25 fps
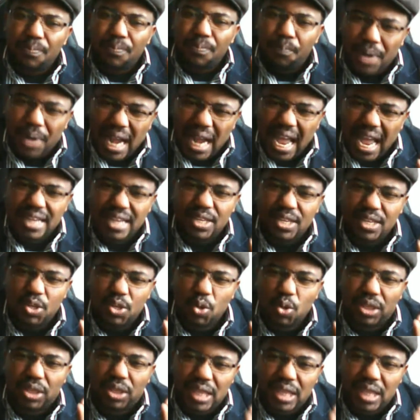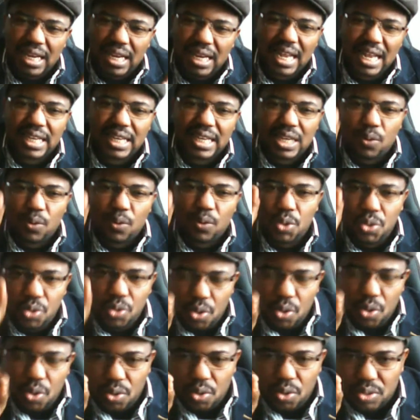brain do you think that they will
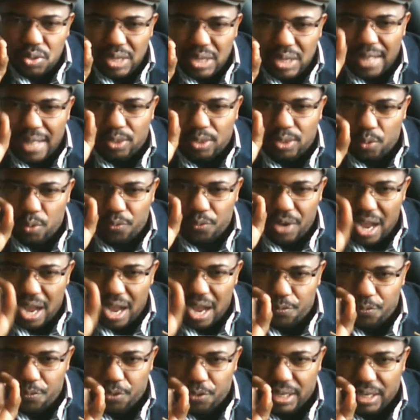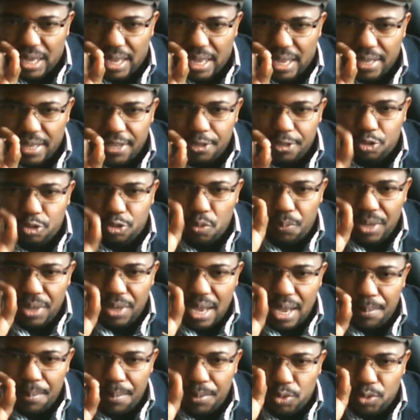use out of Africa to be
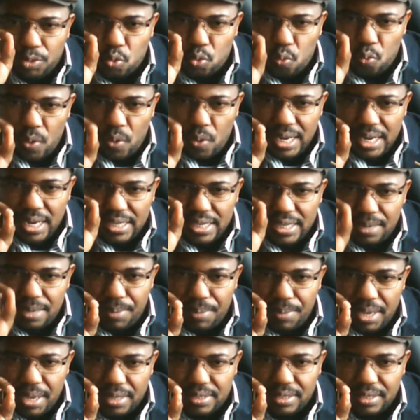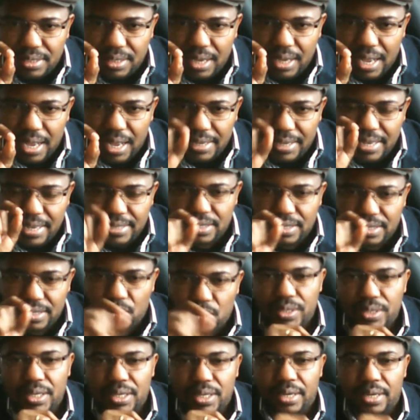able to win a debate against a
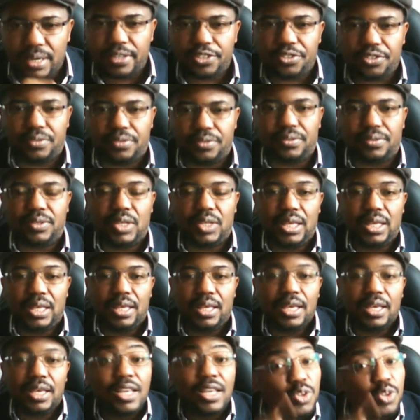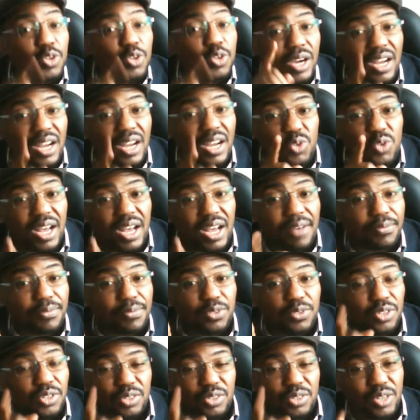Western nation? You
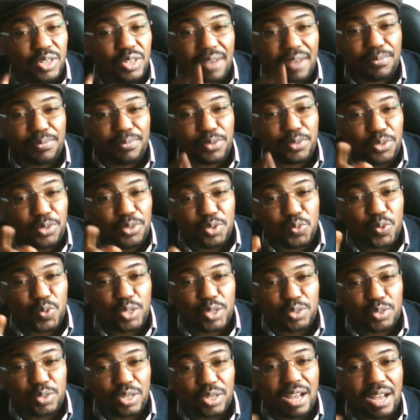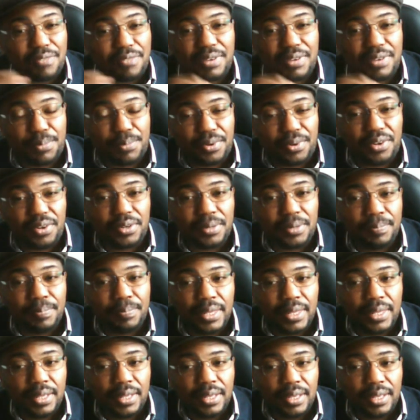have to use what you have abroad
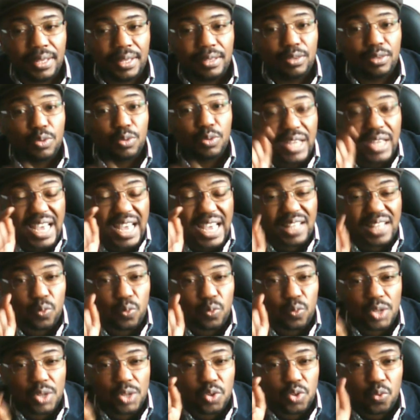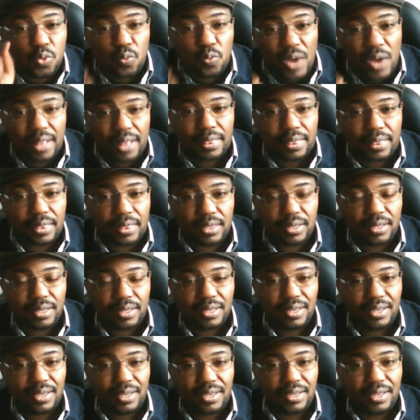to get what you want
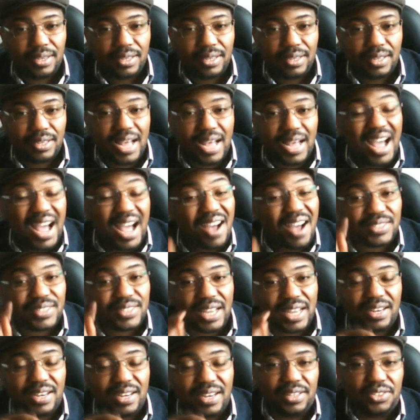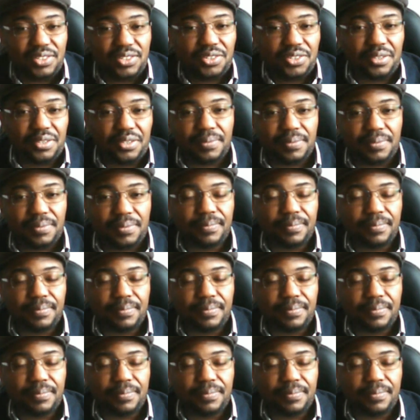outside Nigeria.